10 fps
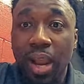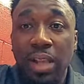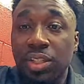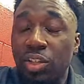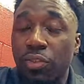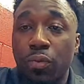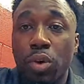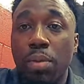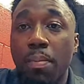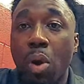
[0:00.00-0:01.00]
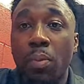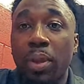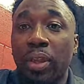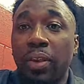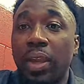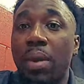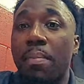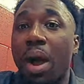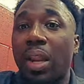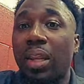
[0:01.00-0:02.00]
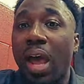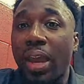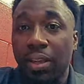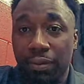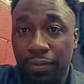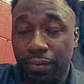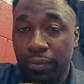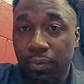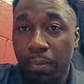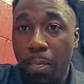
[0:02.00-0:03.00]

Not just for the moment, in my life.